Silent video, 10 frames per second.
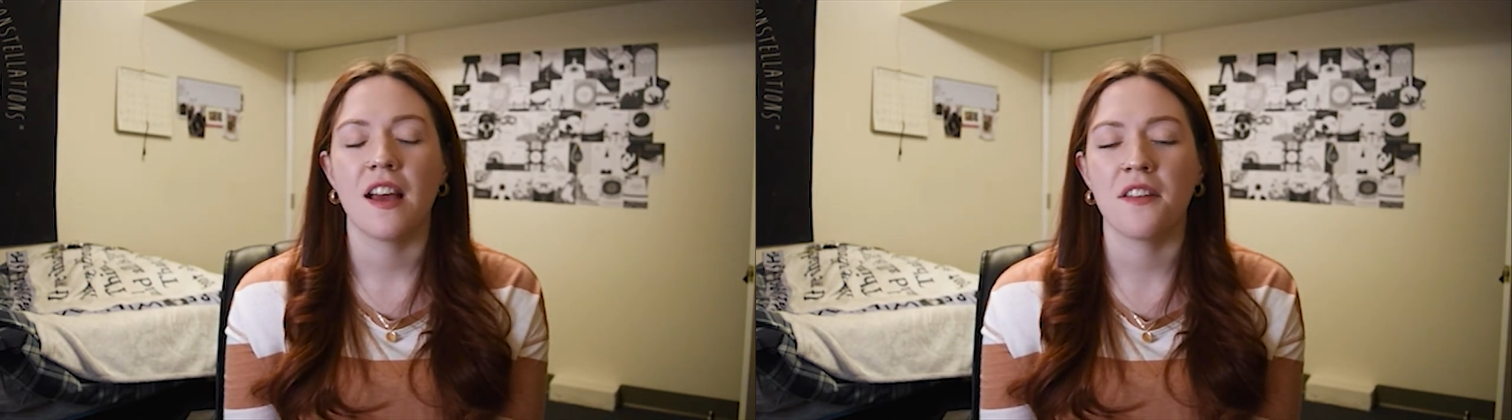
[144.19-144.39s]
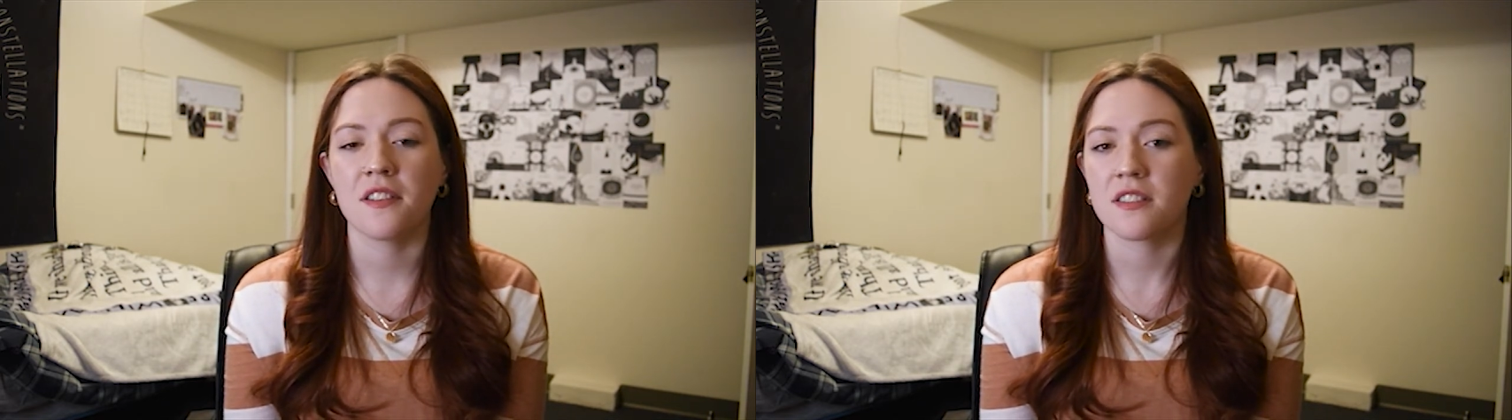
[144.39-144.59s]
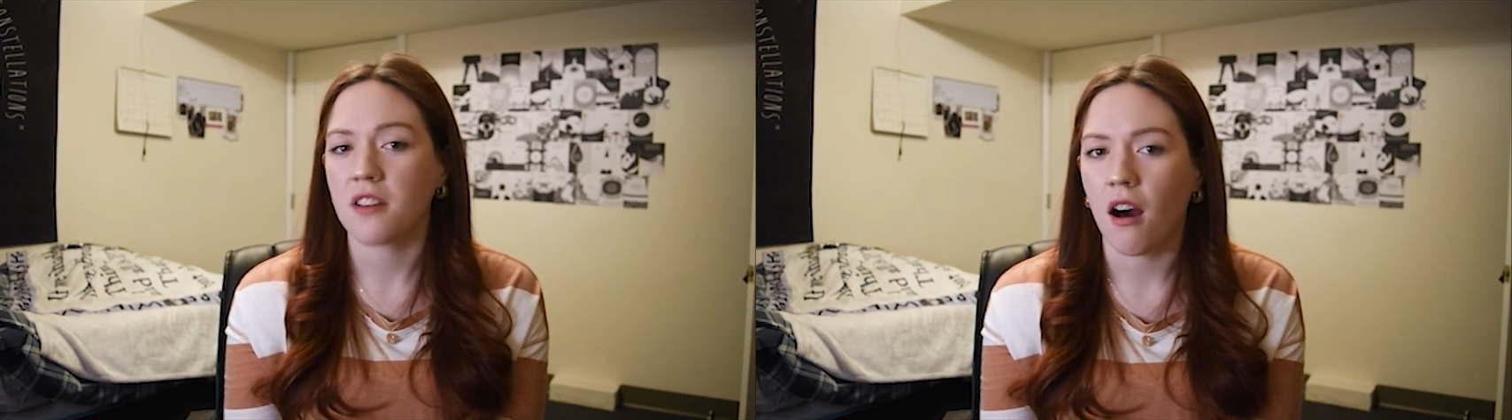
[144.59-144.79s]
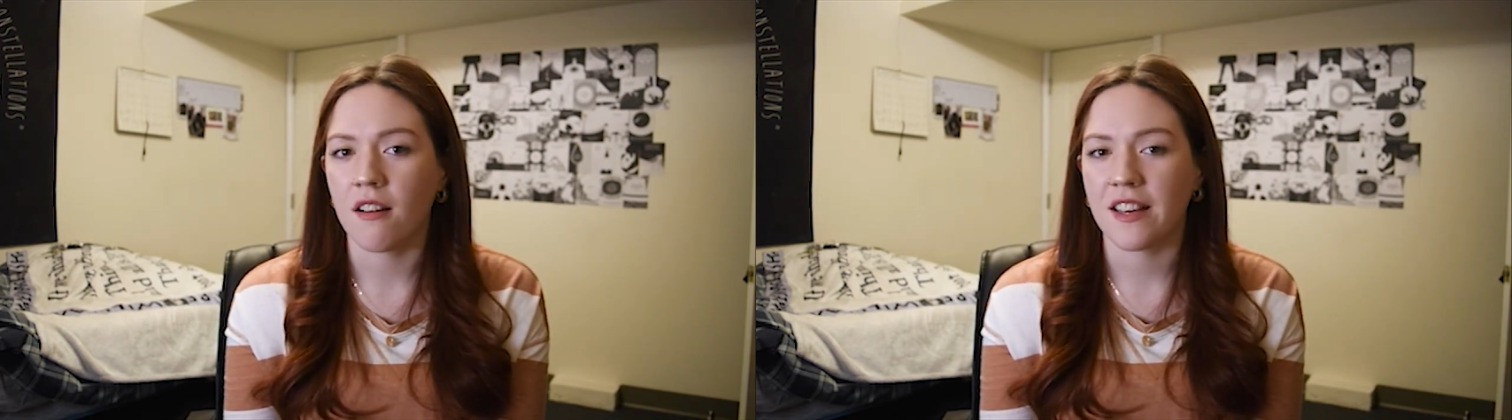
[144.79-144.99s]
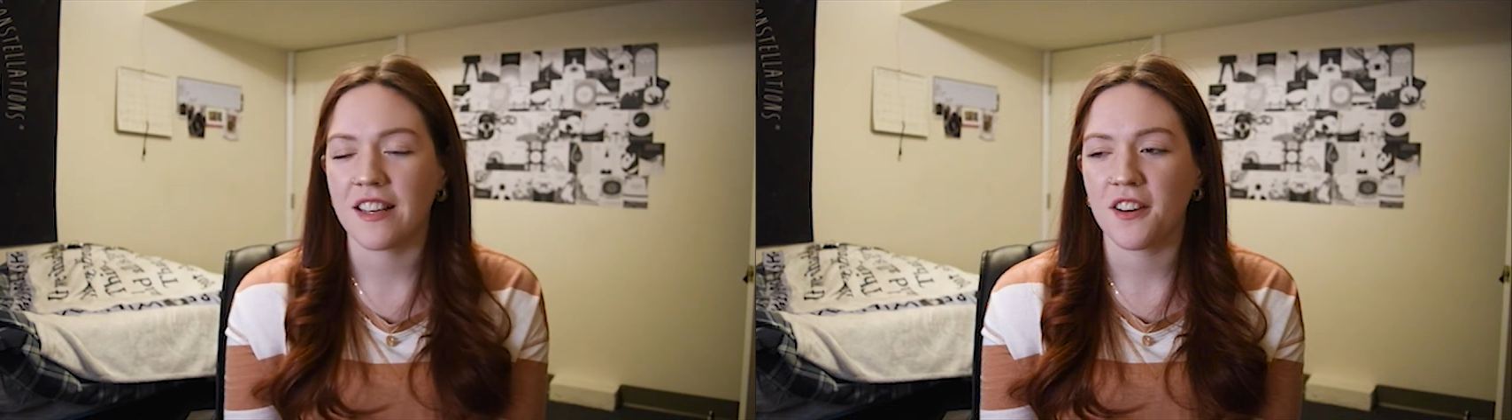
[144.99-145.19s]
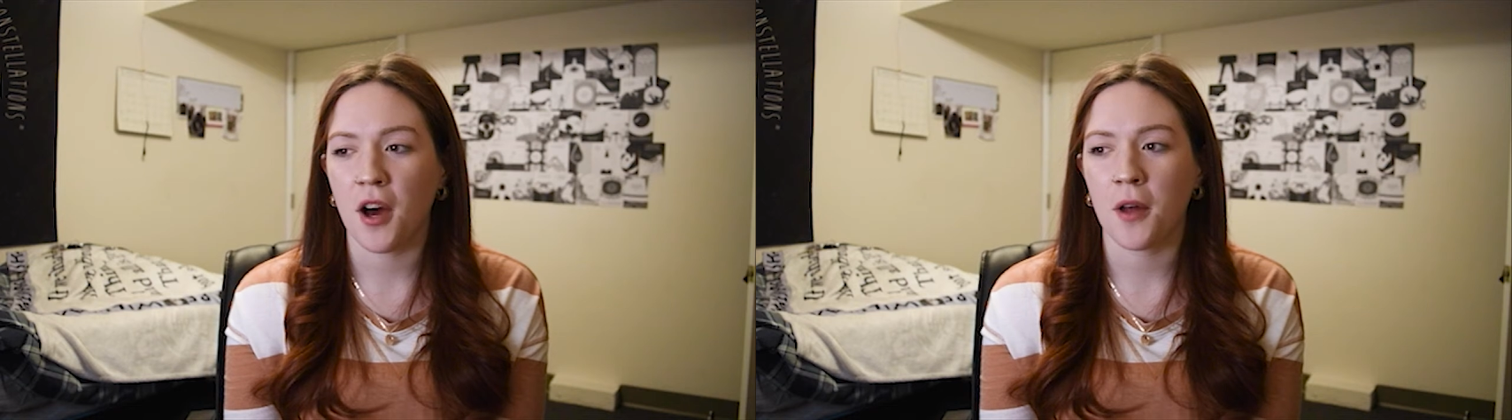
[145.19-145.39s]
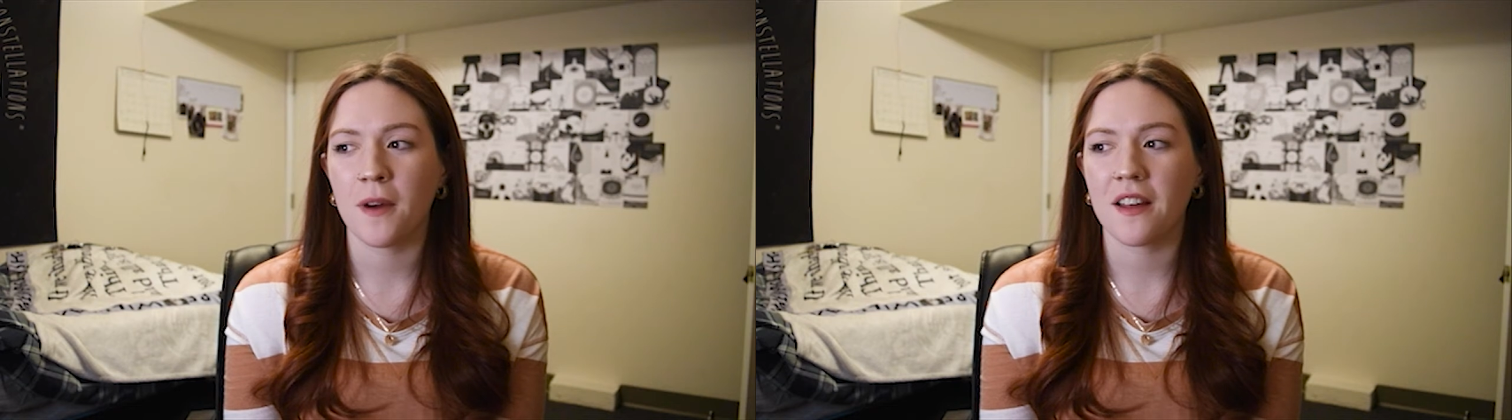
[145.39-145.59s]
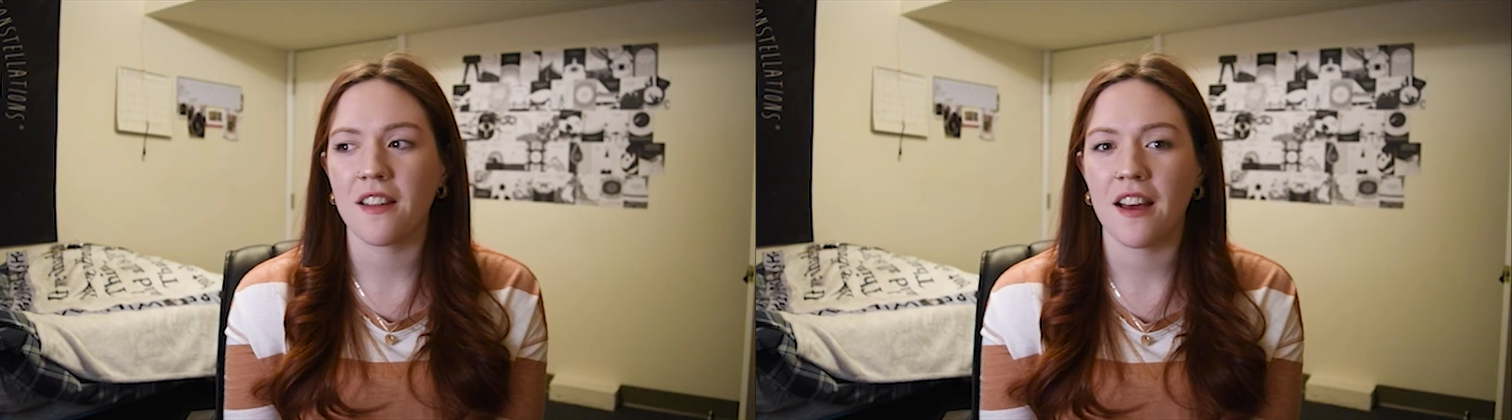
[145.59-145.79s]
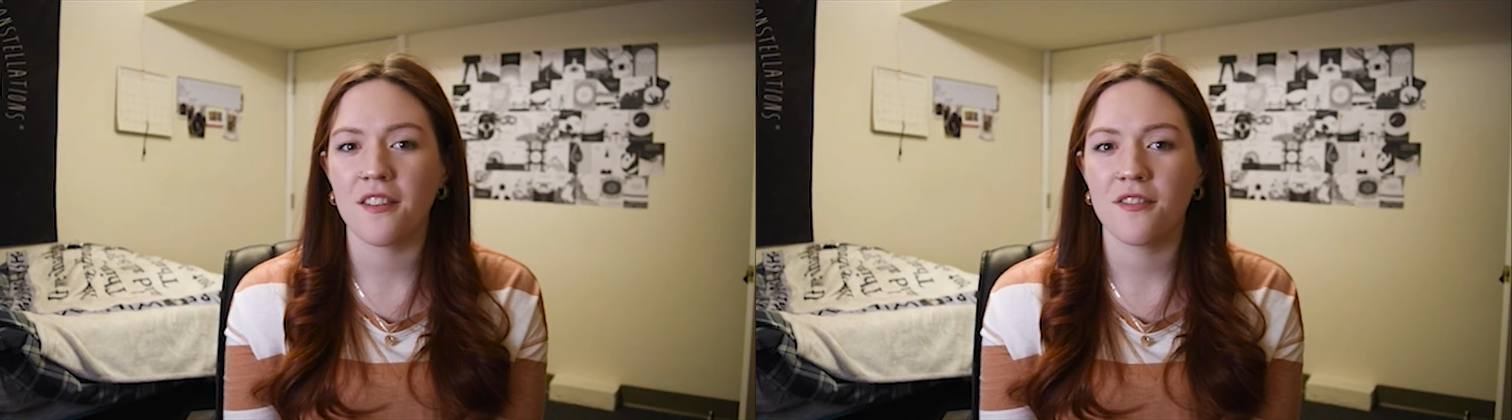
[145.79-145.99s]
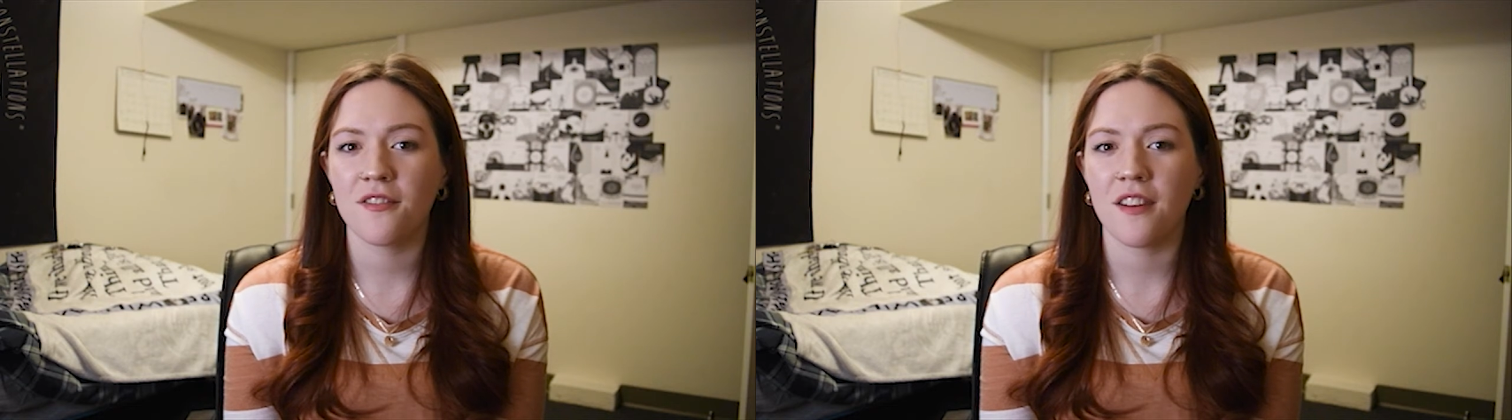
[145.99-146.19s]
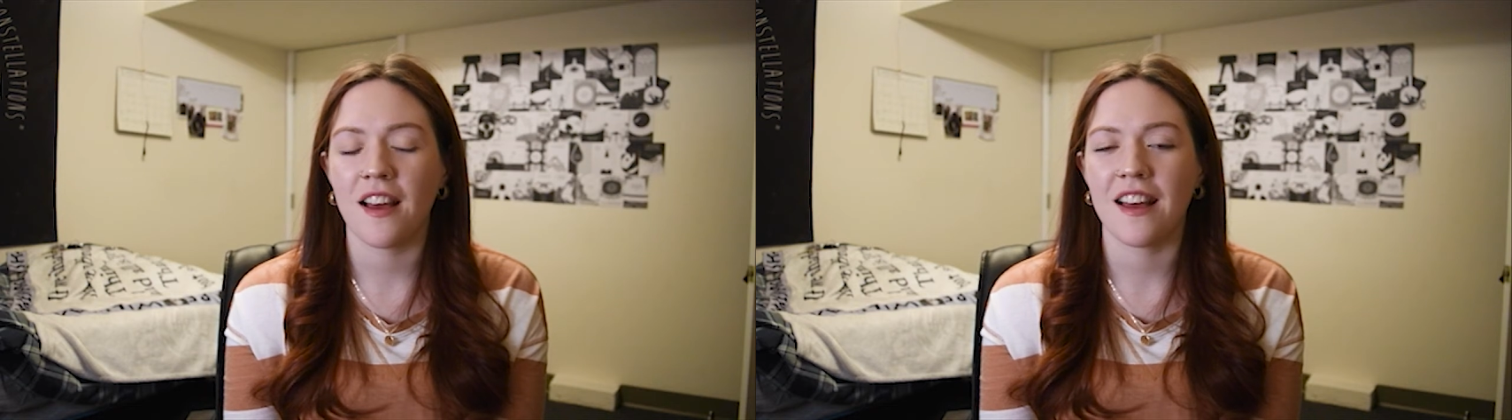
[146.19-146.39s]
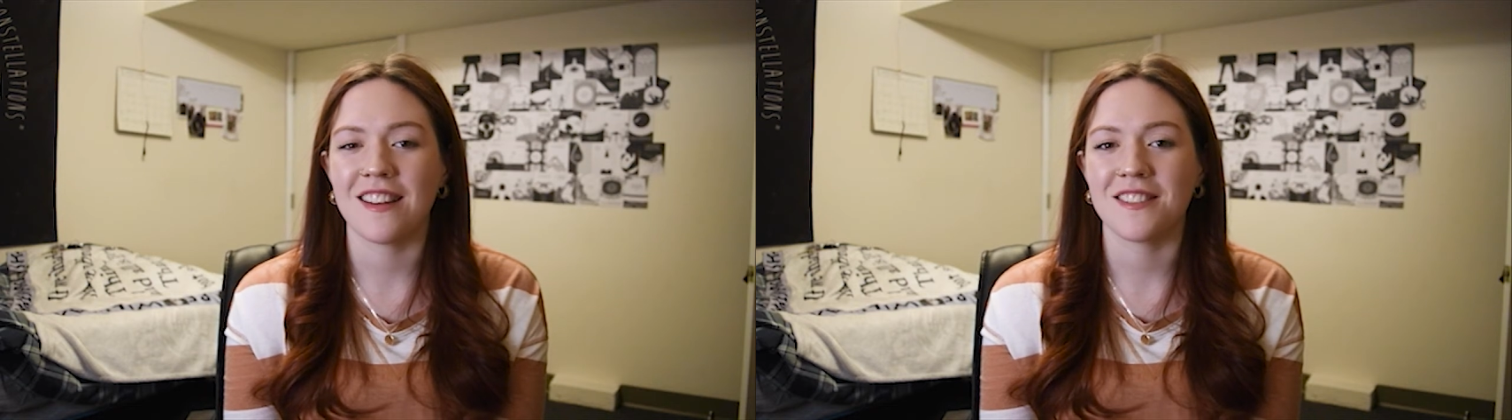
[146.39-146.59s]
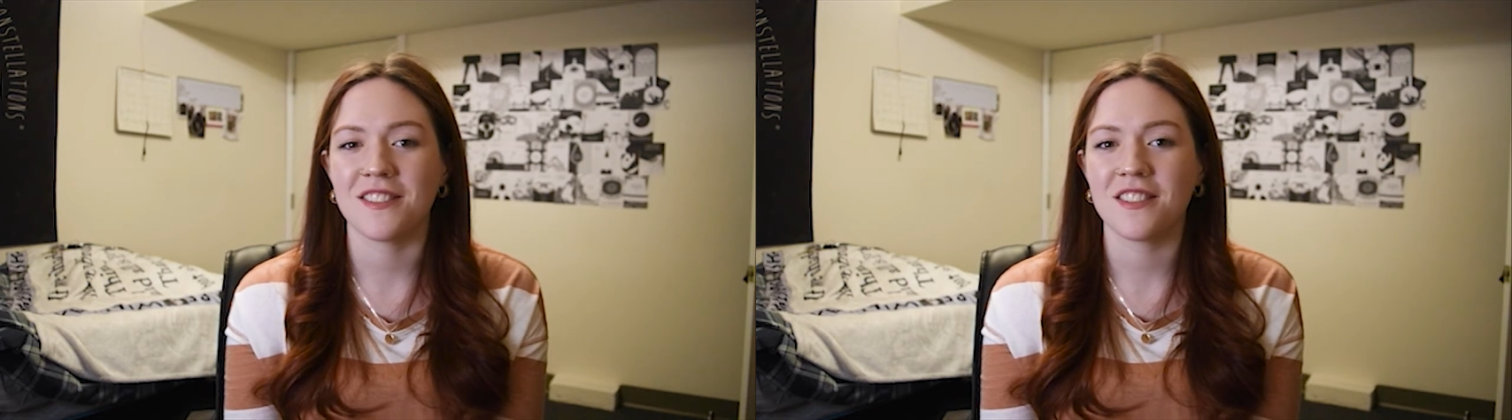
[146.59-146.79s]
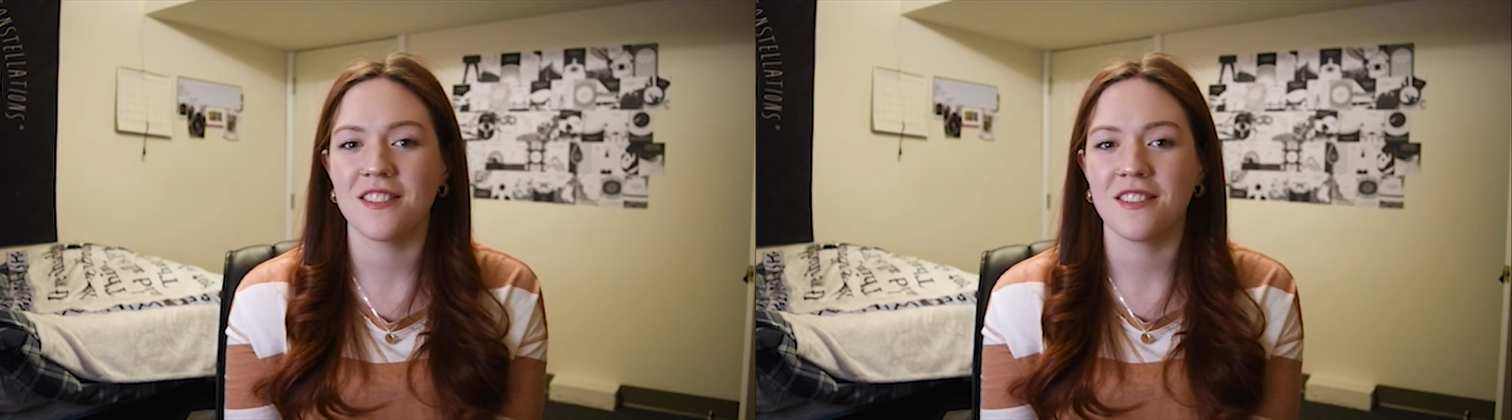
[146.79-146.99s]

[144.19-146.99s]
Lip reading: in this calling on my life and